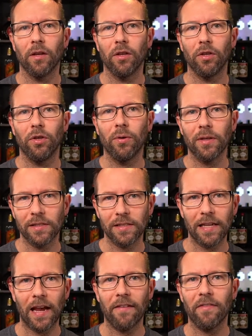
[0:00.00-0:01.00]
you can
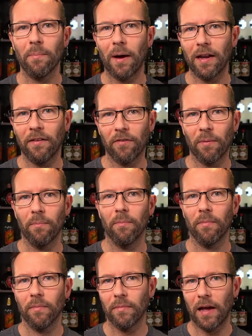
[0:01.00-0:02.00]
save the money from
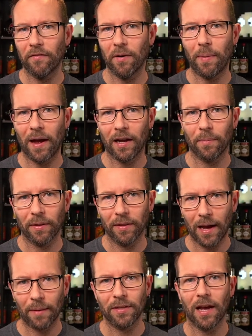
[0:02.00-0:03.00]
having to back up a
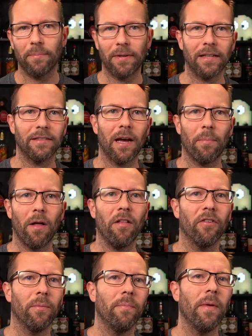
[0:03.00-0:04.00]
laptop, desktop, all of
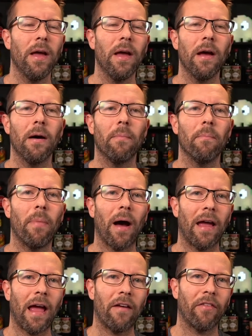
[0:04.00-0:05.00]
them, by
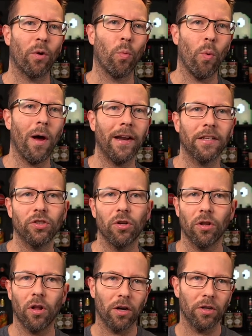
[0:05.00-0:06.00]
having one
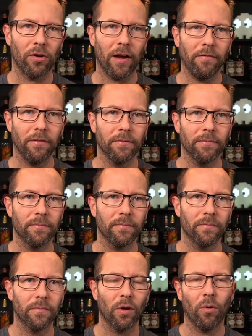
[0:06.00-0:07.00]
external hard drive
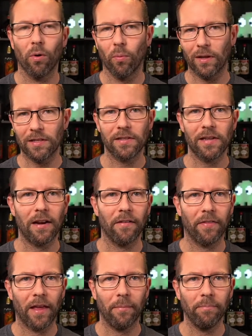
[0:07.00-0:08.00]
or one set of
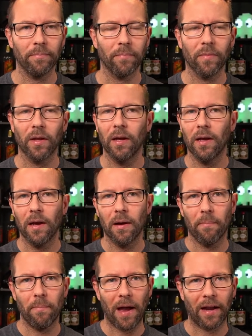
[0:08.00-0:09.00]
them,
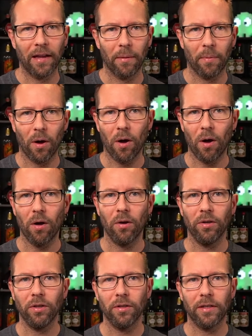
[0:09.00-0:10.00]
backing up
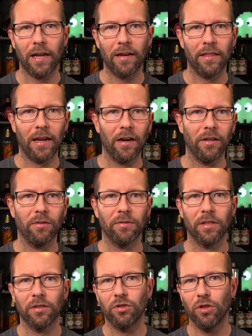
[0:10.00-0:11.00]
all your data there,
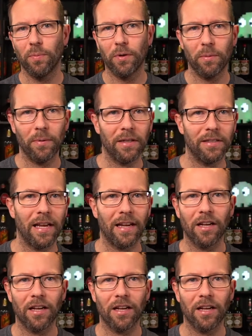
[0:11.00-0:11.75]
using SuperDuper to take a